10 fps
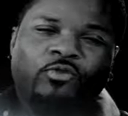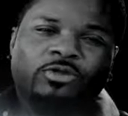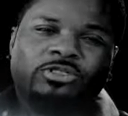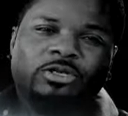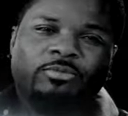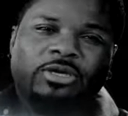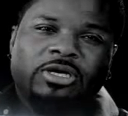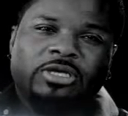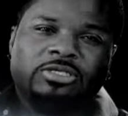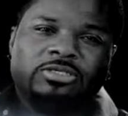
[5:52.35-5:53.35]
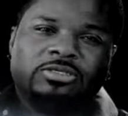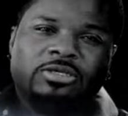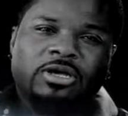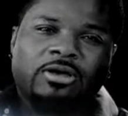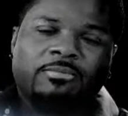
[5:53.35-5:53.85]
fortunate because
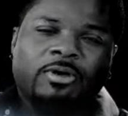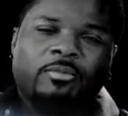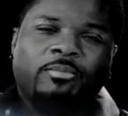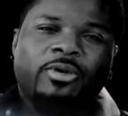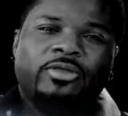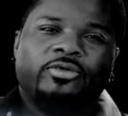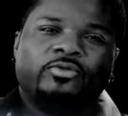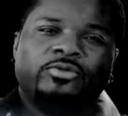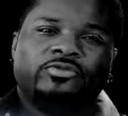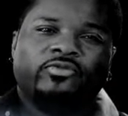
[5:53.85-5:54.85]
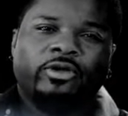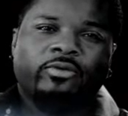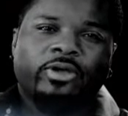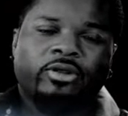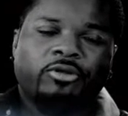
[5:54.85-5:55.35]
uh, my mother was
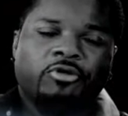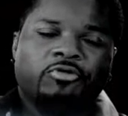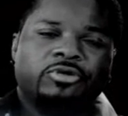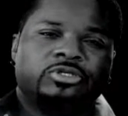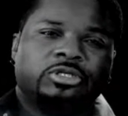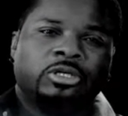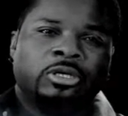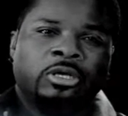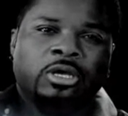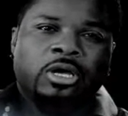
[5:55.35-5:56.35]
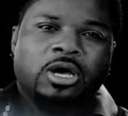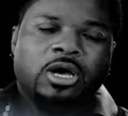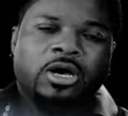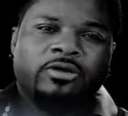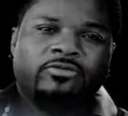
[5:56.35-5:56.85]
very encouraging
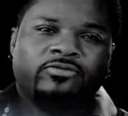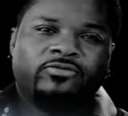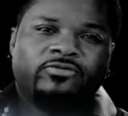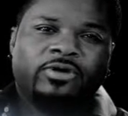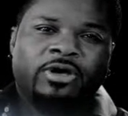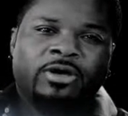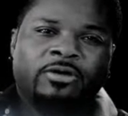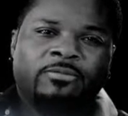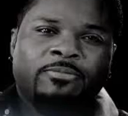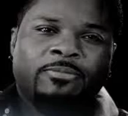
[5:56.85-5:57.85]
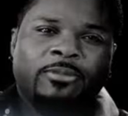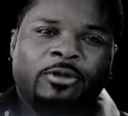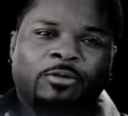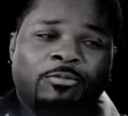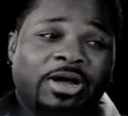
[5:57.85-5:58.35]
of um, you
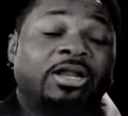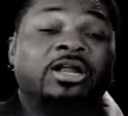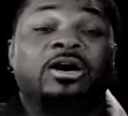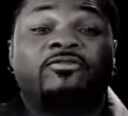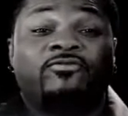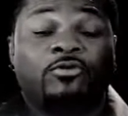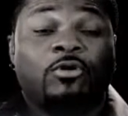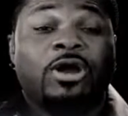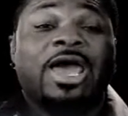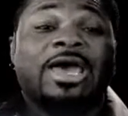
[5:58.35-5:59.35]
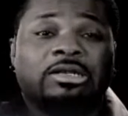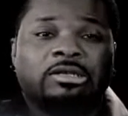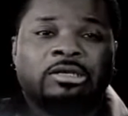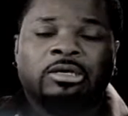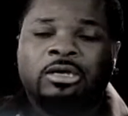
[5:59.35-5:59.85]
know my love for
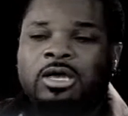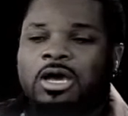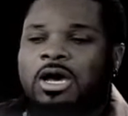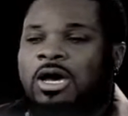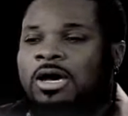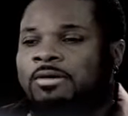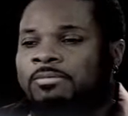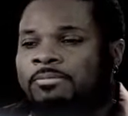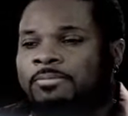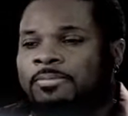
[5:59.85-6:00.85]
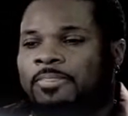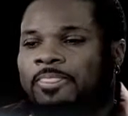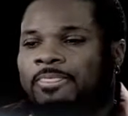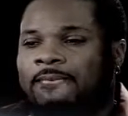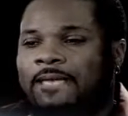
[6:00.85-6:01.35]
acting. Um,
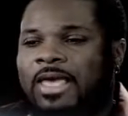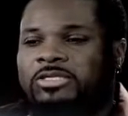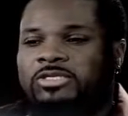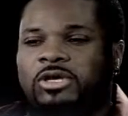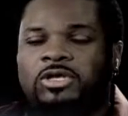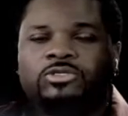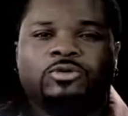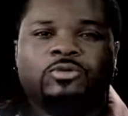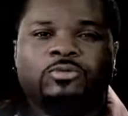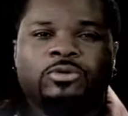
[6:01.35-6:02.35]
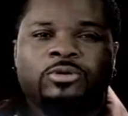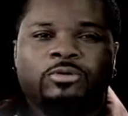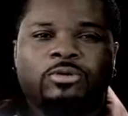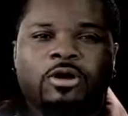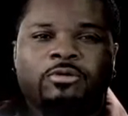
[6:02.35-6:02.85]
and she also, you know,